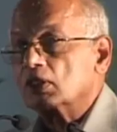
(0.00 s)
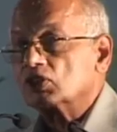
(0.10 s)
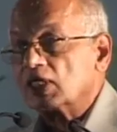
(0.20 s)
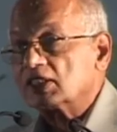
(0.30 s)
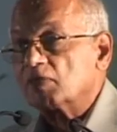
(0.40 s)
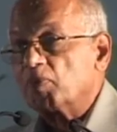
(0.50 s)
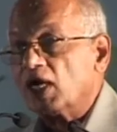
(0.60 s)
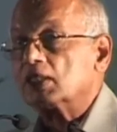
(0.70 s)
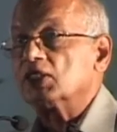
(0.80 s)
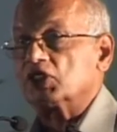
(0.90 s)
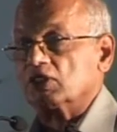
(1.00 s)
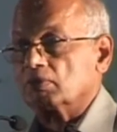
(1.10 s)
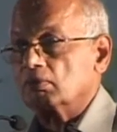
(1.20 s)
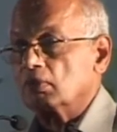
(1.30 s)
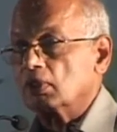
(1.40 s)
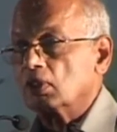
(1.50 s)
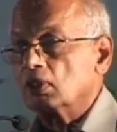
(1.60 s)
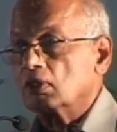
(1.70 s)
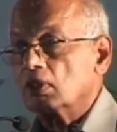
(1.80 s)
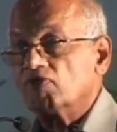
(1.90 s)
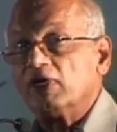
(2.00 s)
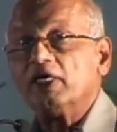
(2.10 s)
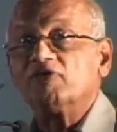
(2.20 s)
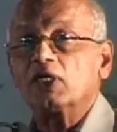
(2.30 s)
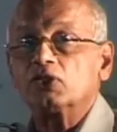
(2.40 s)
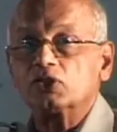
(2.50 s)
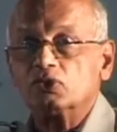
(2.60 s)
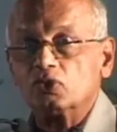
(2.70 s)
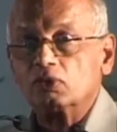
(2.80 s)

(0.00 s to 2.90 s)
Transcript: Such a partnership, very difficult to do.